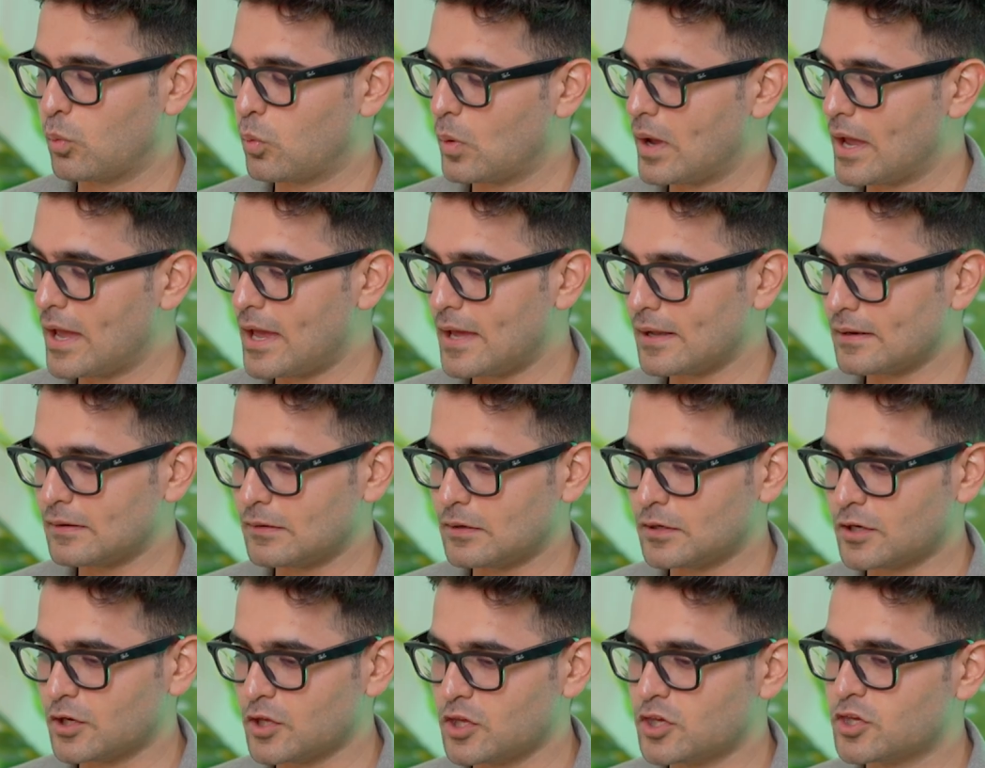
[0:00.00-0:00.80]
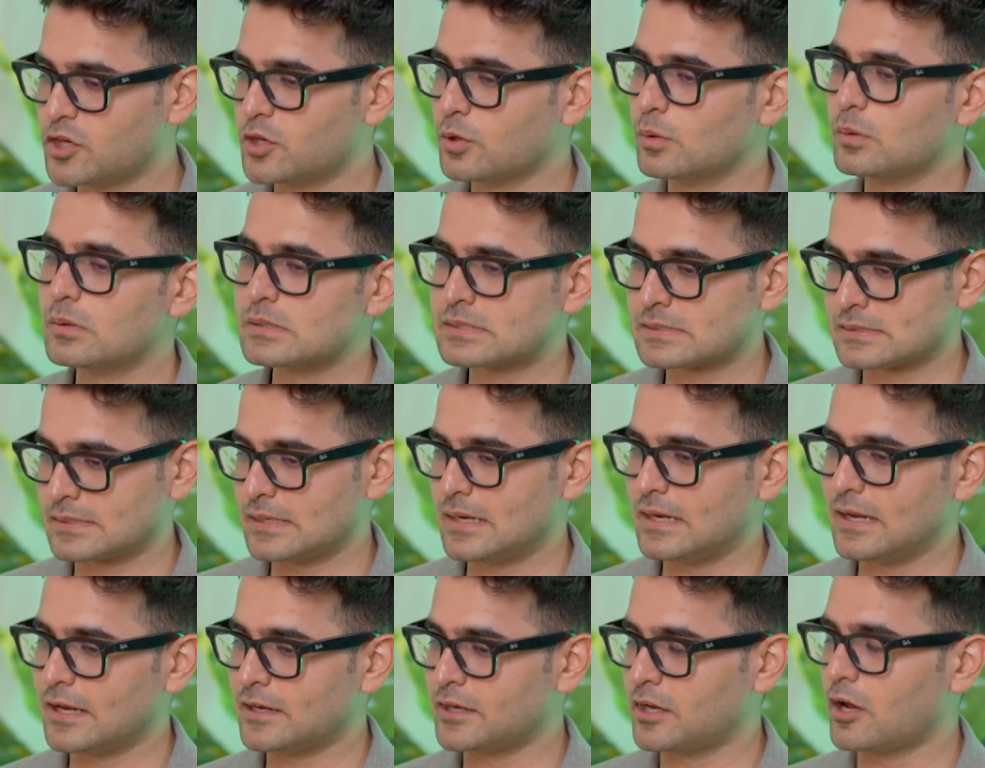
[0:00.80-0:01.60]
Where do you
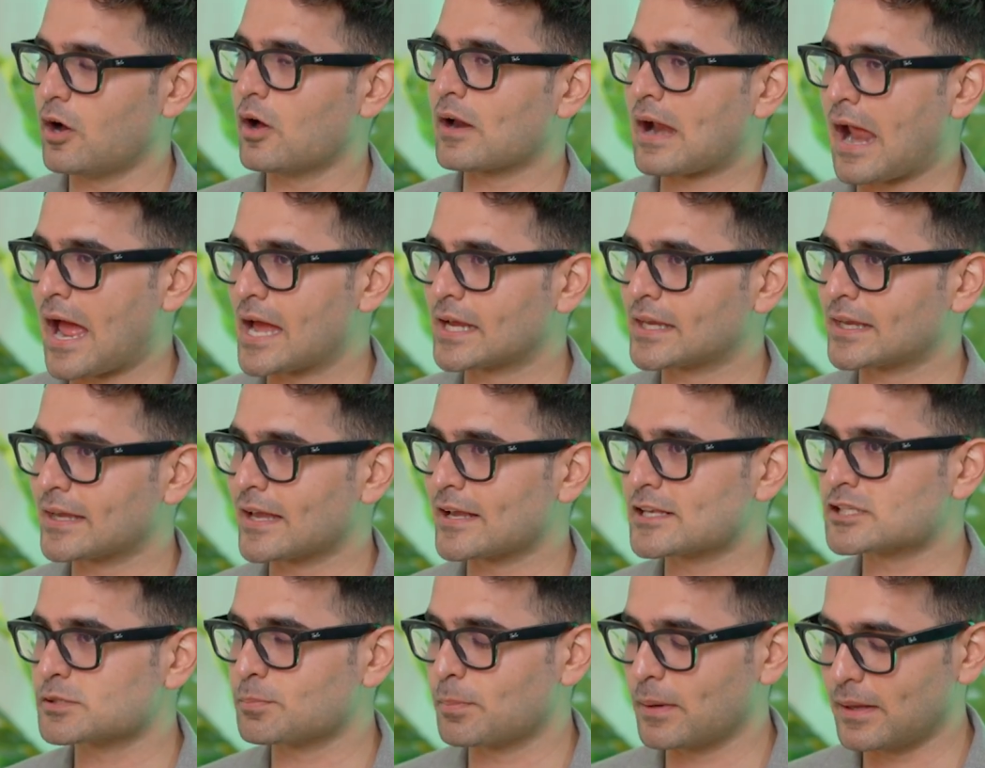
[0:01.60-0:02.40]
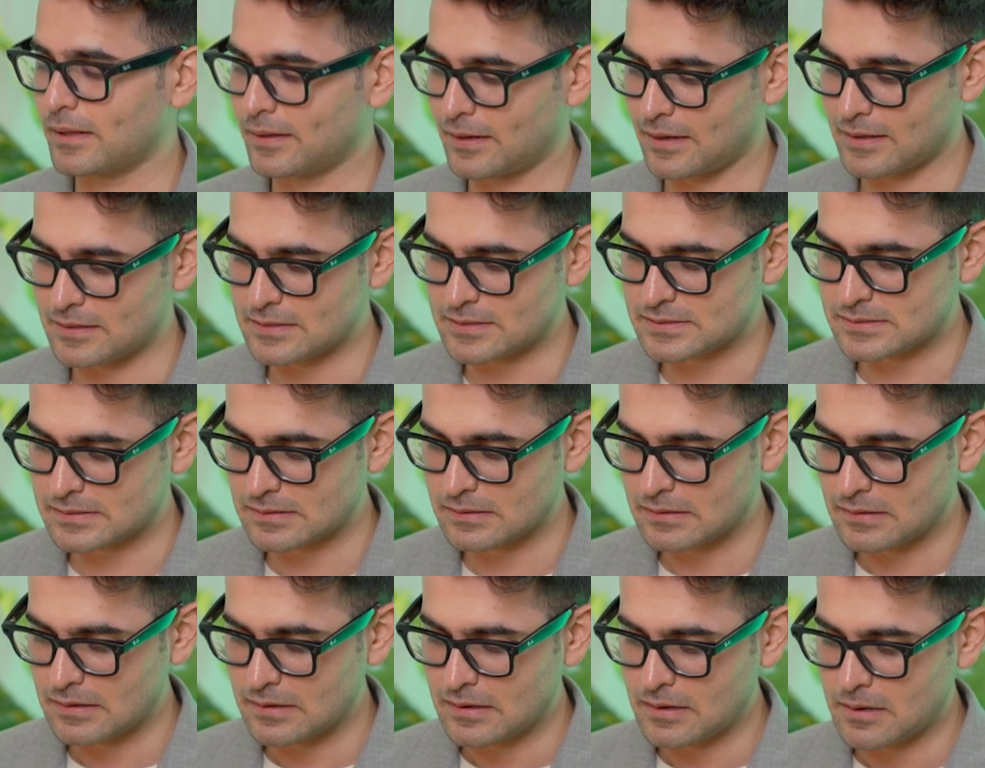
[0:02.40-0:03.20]
see in your hacking
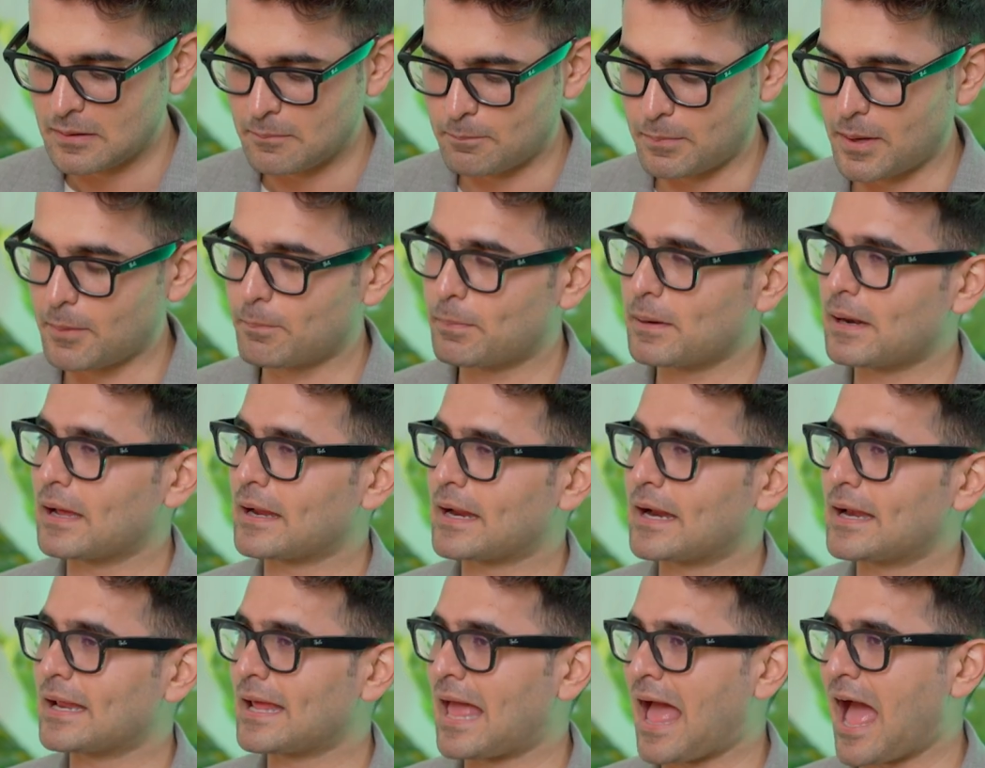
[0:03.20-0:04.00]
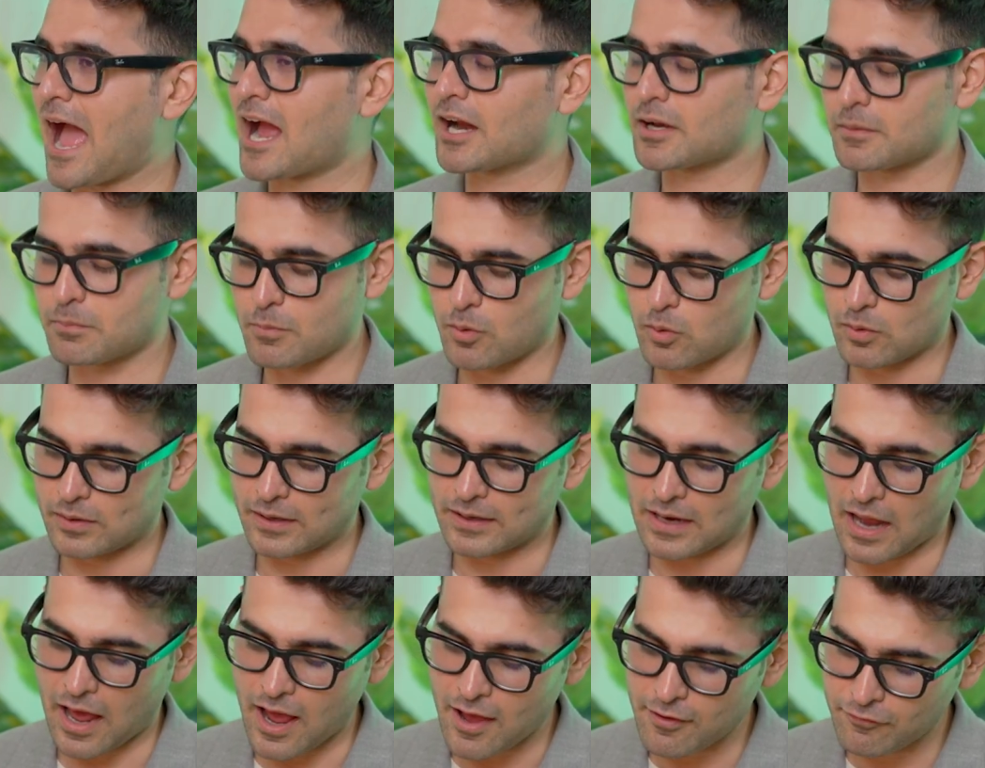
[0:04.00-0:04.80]
experience people are getting hacked more?
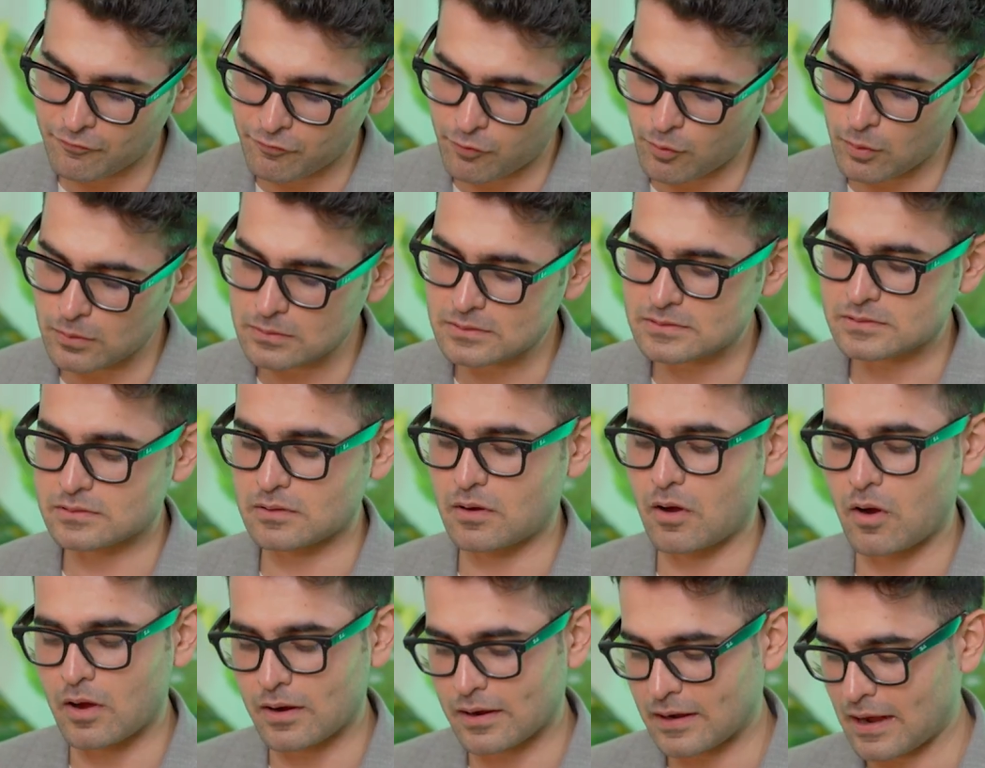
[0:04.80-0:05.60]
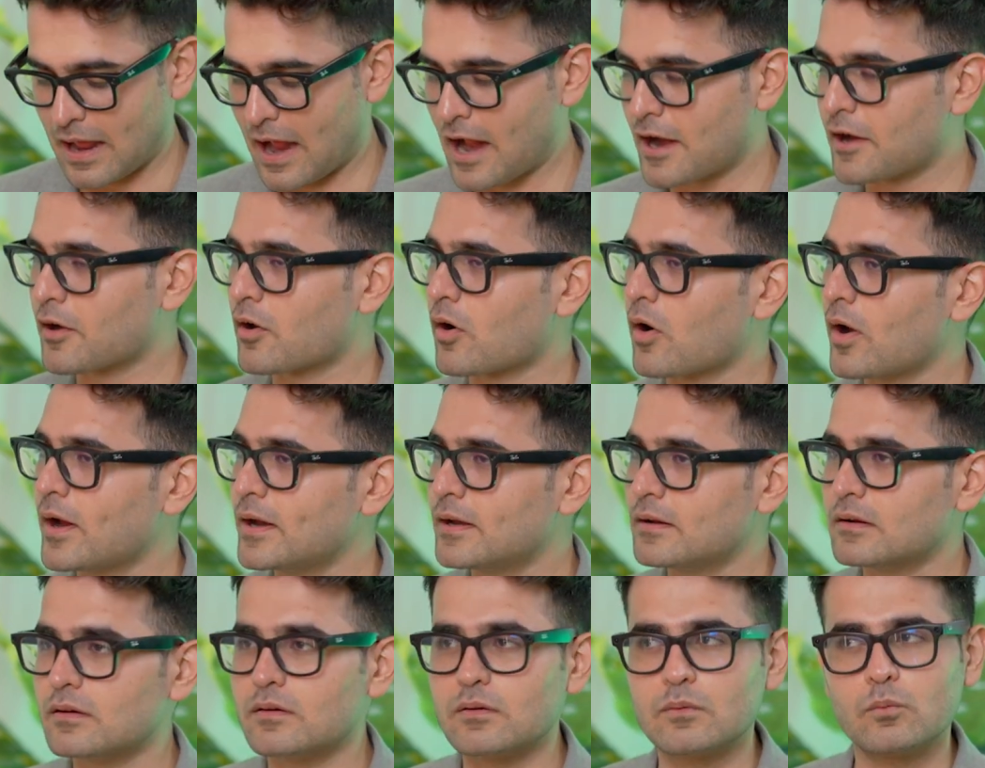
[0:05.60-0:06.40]
In iPhones or in
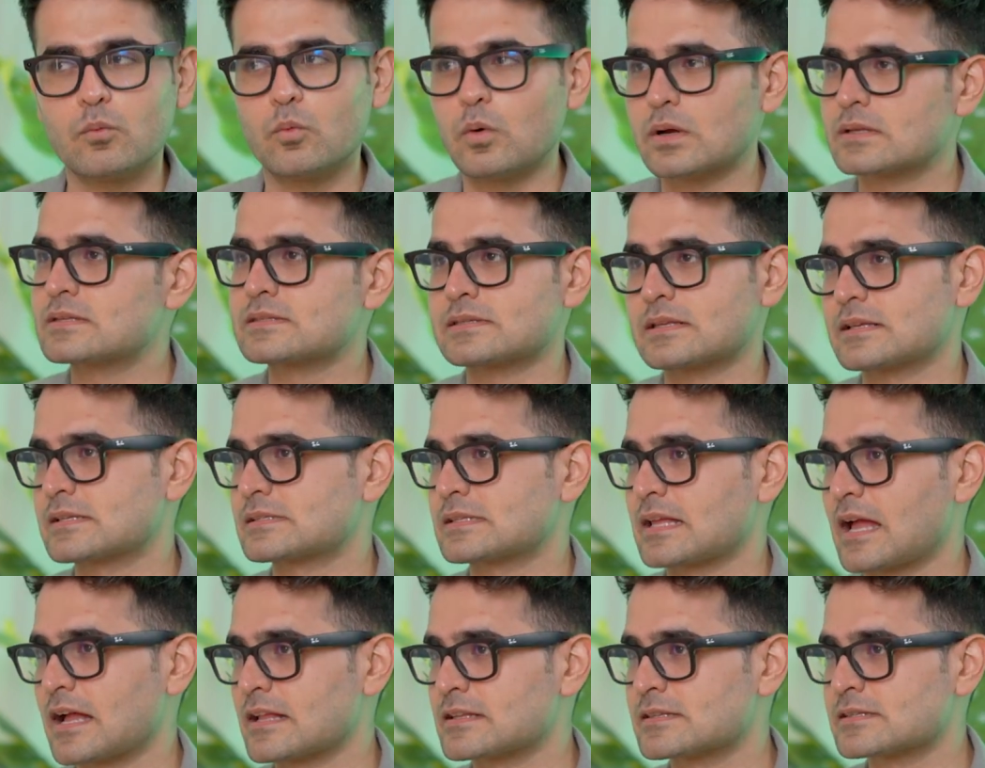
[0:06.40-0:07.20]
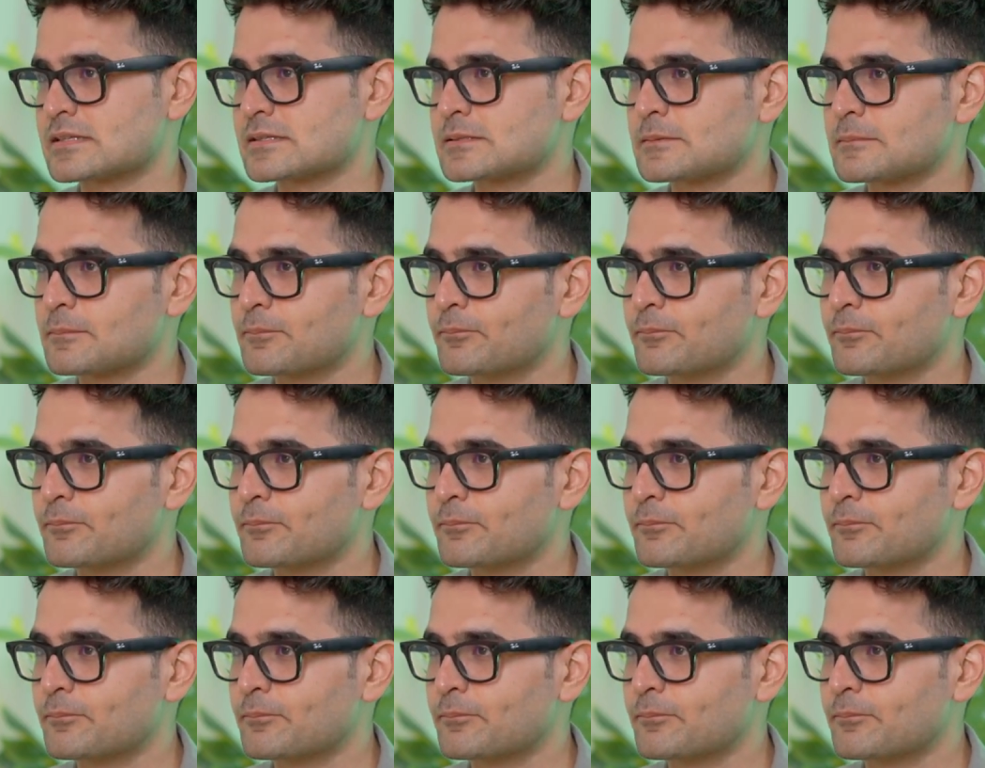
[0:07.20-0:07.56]
Android? What's the stats?